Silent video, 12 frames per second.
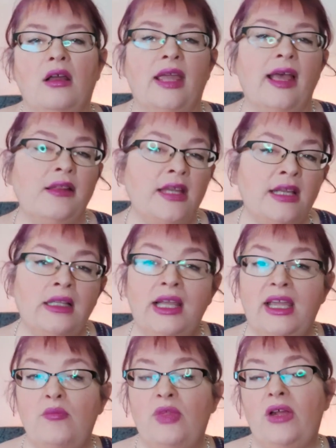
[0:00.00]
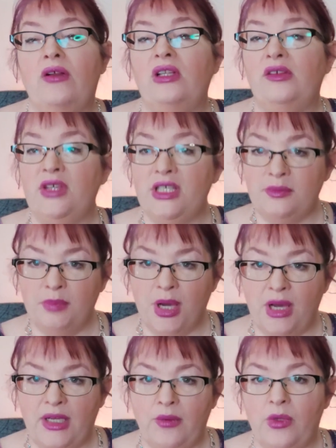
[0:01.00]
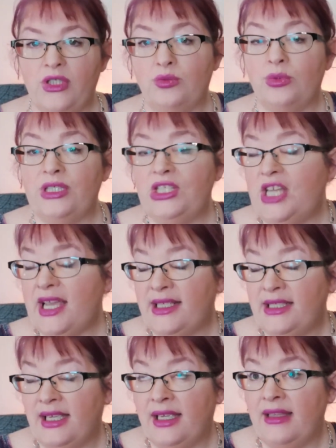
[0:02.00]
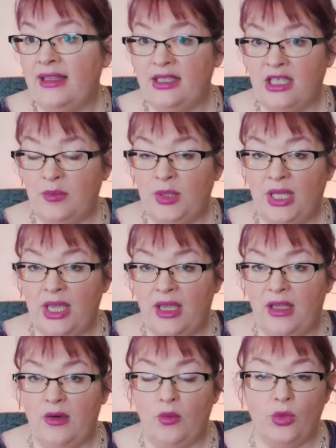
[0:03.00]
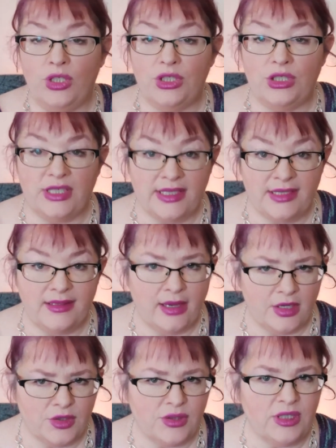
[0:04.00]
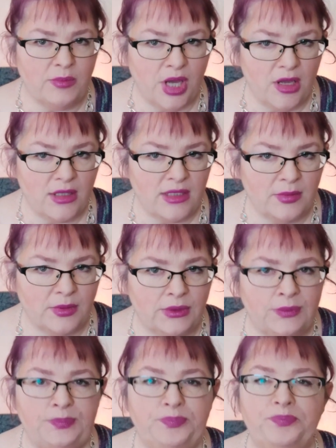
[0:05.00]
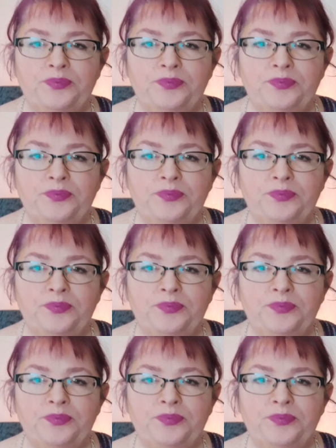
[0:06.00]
Kelly claimed that Olivia's body was rejecting the TPN, which isn't actually possible.